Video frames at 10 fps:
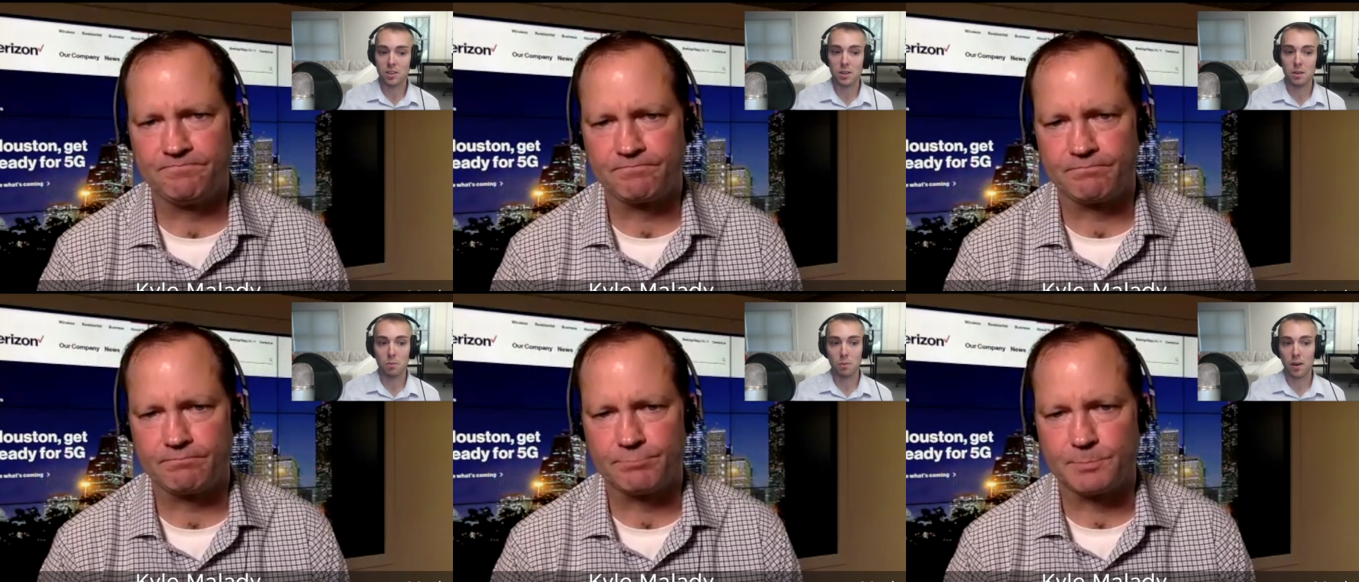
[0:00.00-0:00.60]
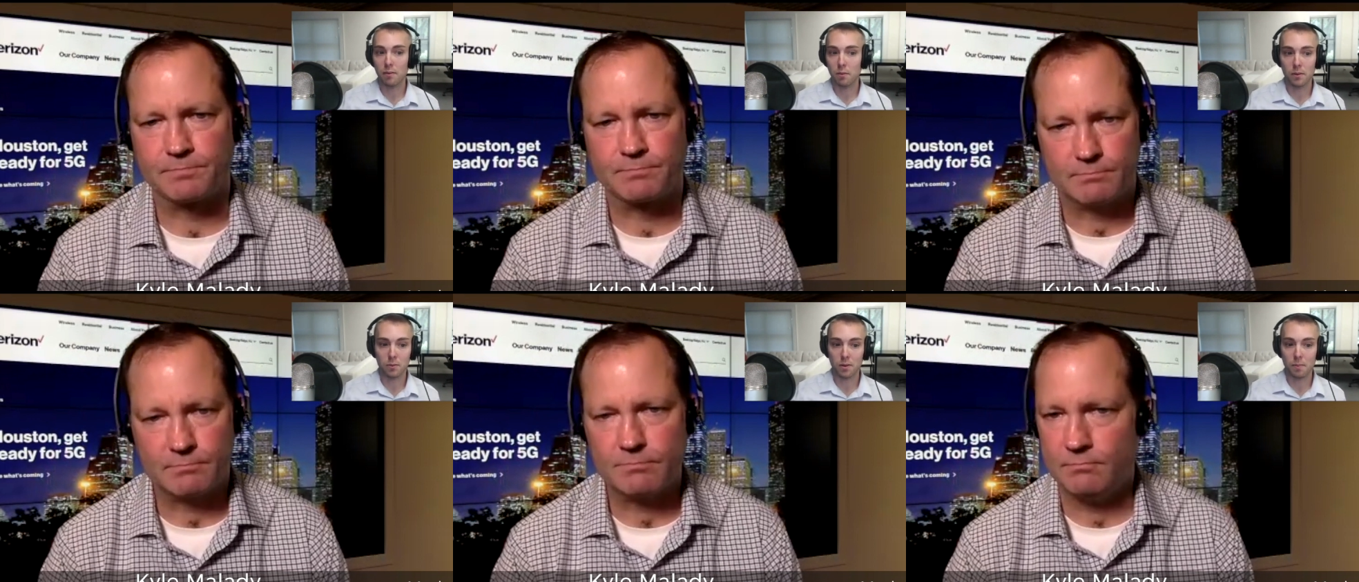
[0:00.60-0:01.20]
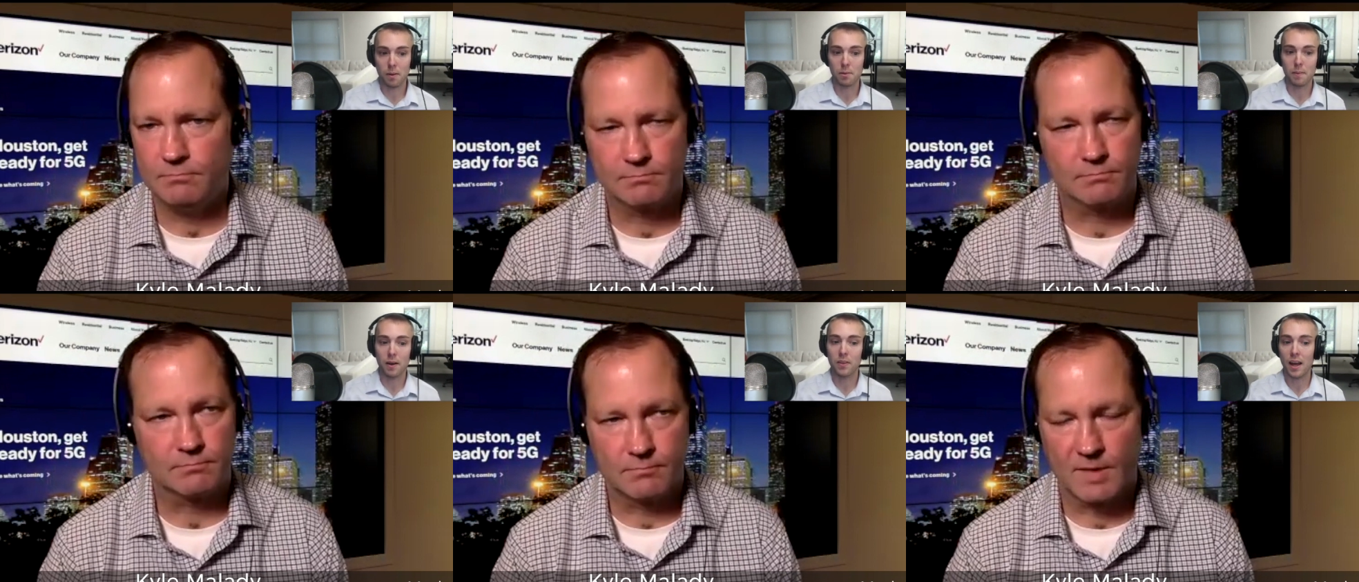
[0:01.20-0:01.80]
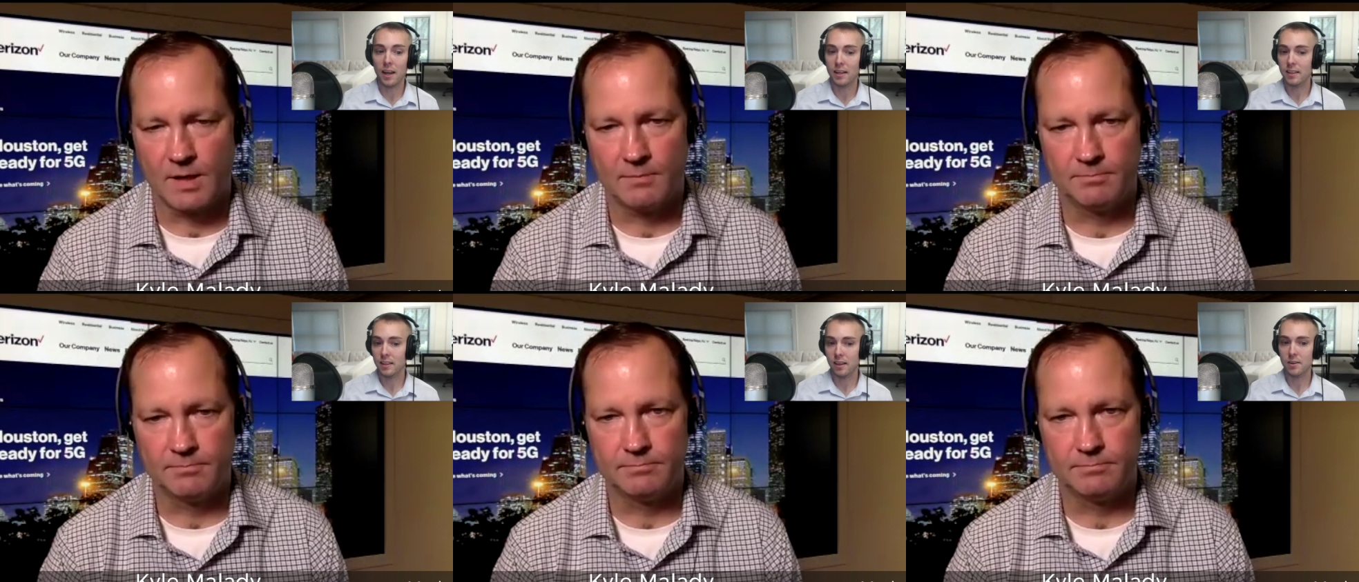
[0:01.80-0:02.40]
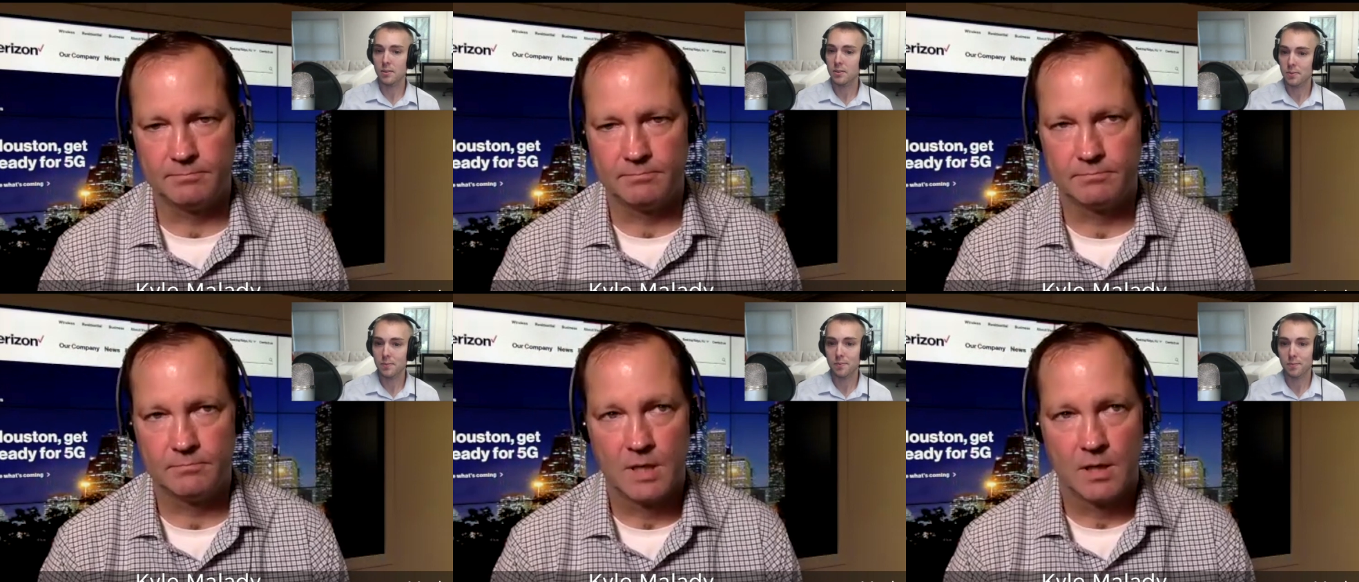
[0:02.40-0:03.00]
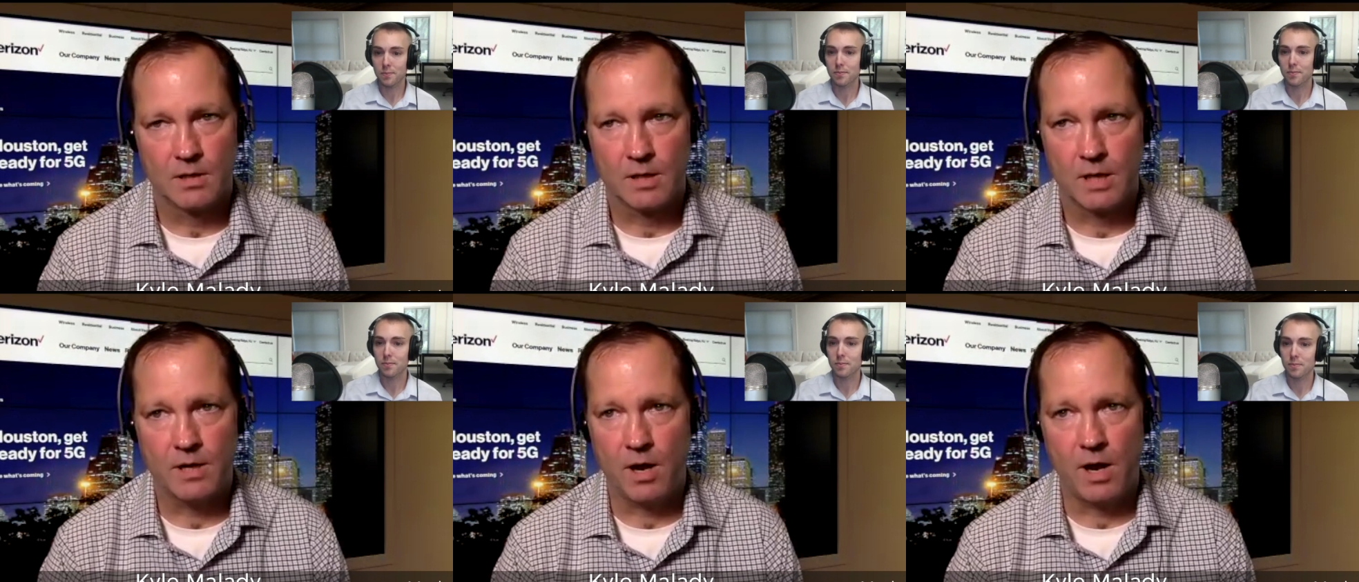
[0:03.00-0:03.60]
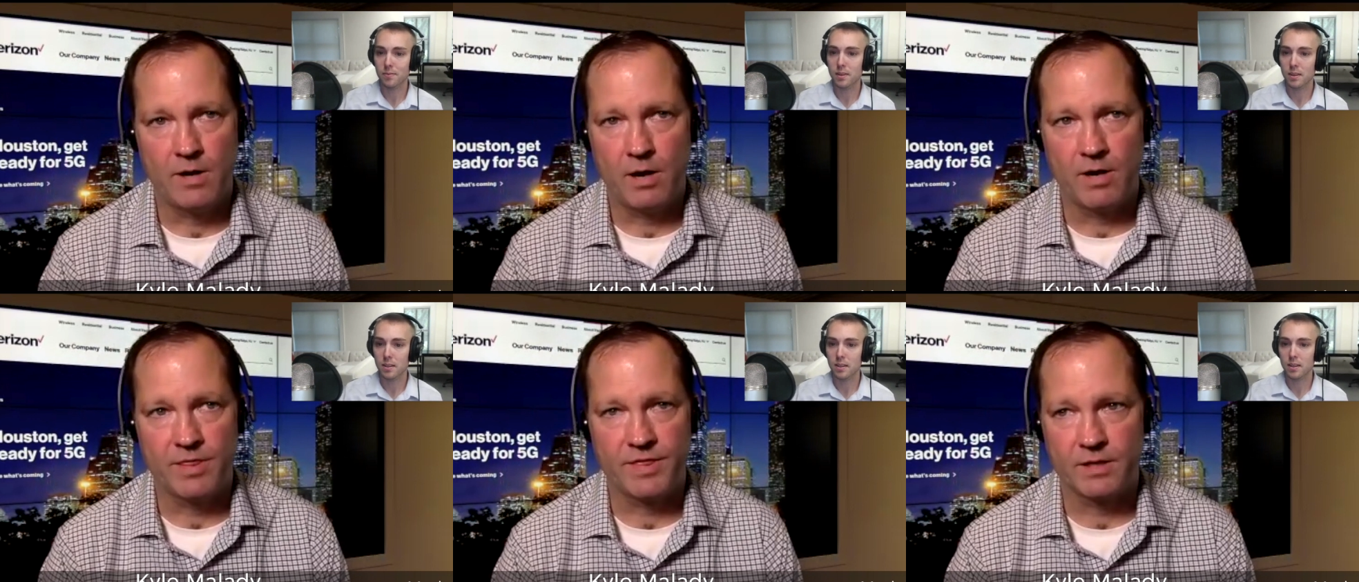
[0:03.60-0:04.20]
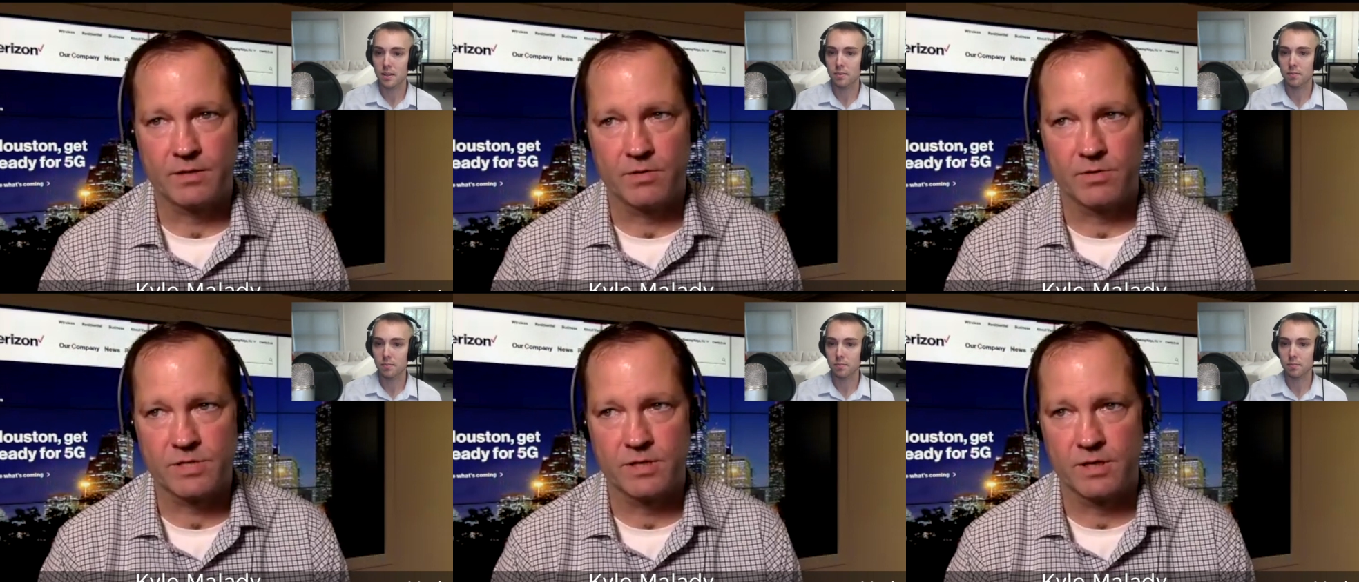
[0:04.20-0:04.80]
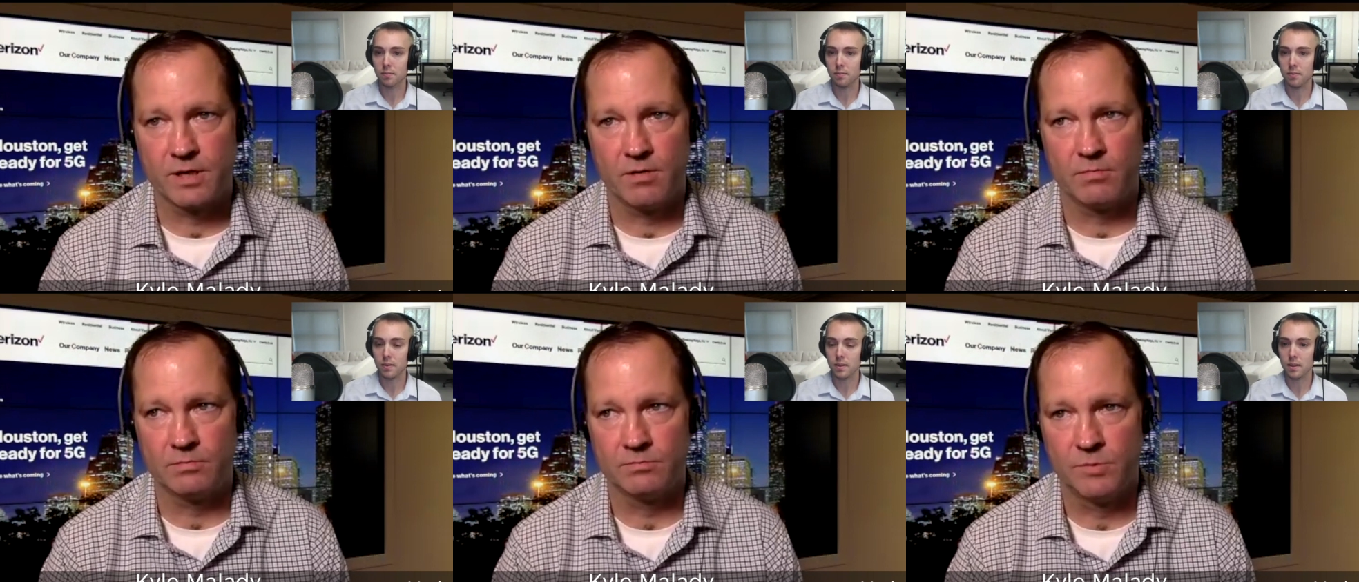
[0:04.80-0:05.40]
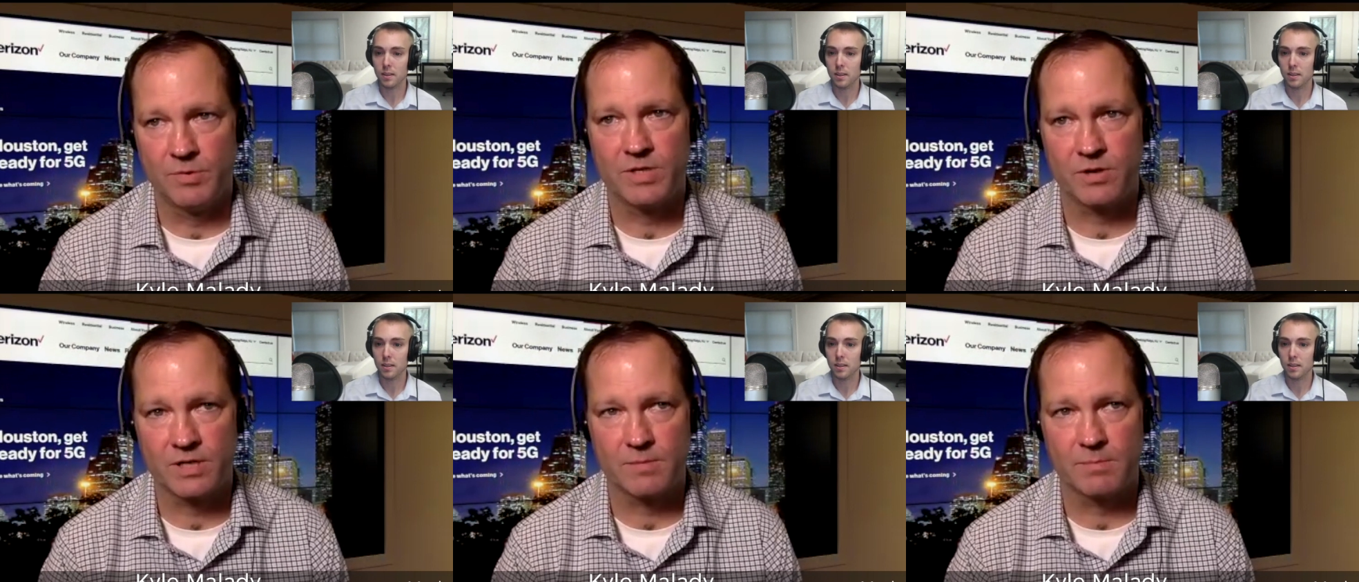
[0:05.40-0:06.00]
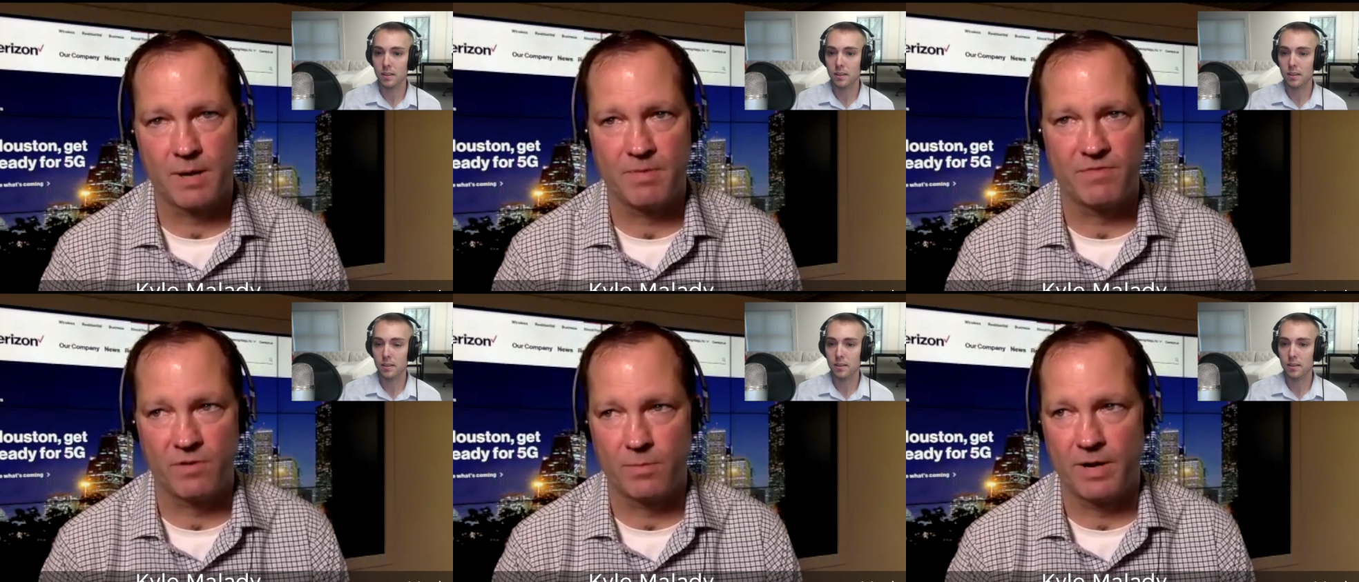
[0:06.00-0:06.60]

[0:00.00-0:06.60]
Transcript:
Speaker 1: G. Everyone's really pumped about that. Yep. Anything else?
Speaker 2: Yeah, no, I know. I think those are the, you know, when we talked about before